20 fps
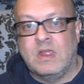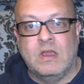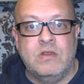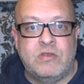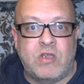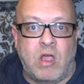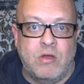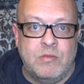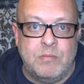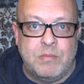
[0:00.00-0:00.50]

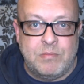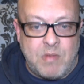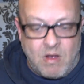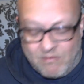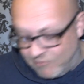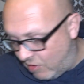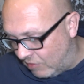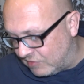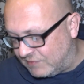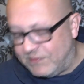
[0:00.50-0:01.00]
So I've
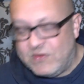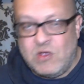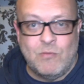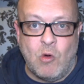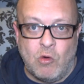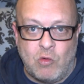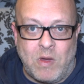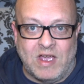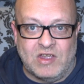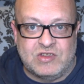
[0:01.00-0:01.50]
got a few
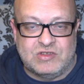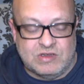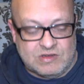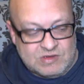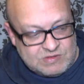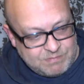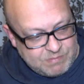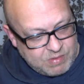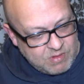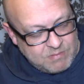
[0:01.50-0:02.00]
more
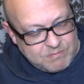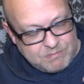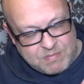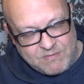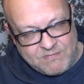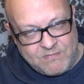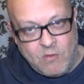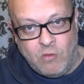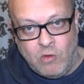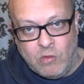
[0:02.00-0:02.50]
questions, but
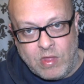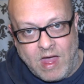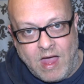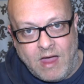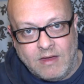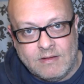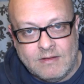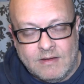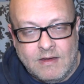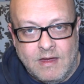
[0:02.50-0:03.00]
before
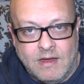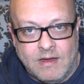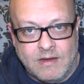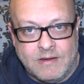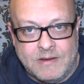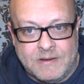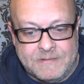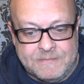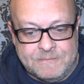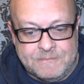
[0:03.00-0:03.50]
that,
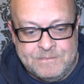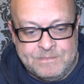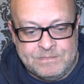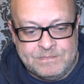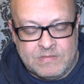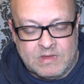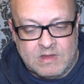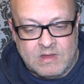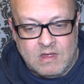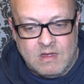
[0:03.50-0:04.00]
um,
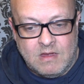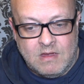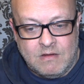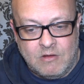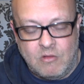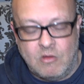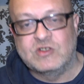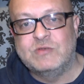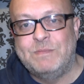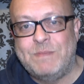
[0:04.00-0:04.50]

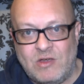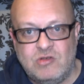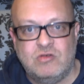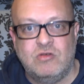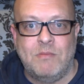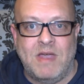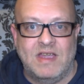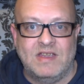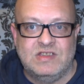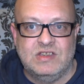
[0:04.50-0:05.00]
got a special
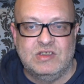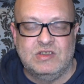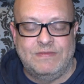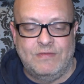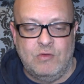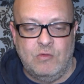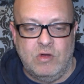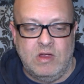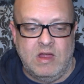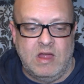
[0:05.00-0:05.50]
message
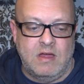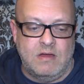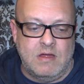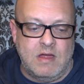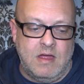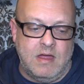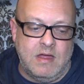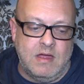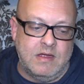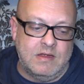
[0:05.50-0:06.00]
for you,
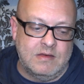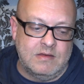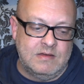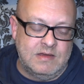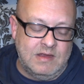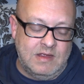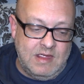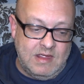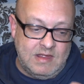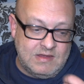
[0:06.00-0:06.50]
and
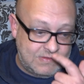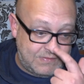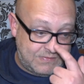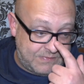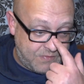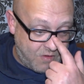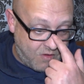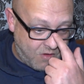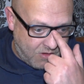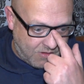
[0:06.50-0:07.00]
it's
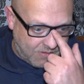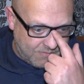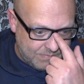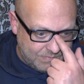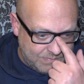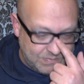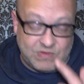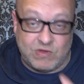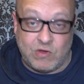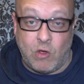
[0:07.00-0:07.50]
from
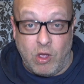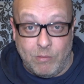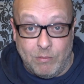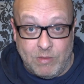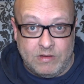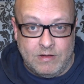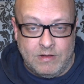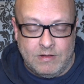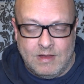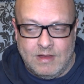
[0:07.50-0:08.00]

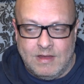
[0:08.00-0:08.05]
Simon.